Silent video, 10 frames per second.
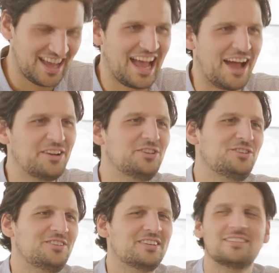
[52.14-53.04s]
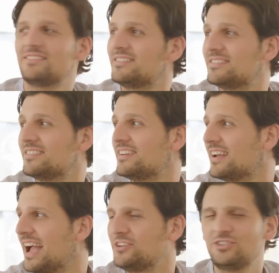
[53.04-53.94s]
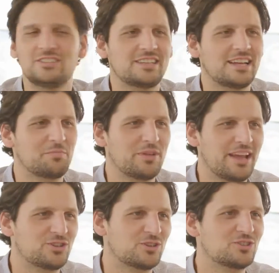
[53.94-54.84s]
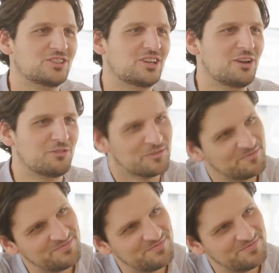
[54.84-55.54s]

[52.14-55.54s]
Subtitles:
How did you decide to plant a church in Conroe?